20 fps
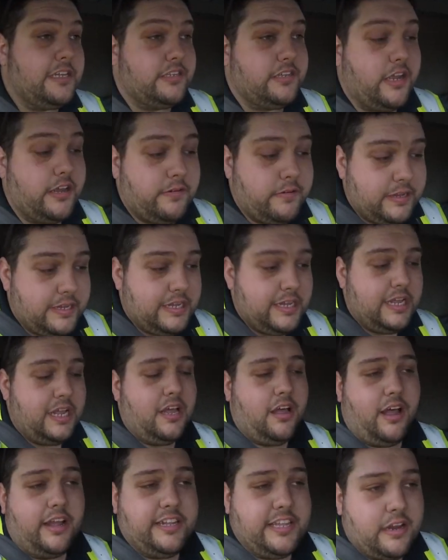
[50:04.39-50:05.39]
So
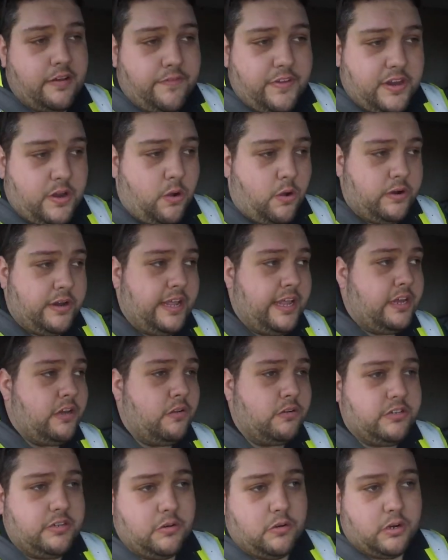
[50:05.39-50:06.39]
I did a video on it
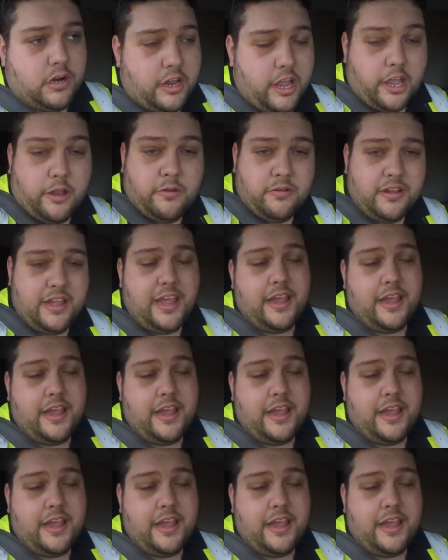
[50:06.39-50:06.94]
not too long ago.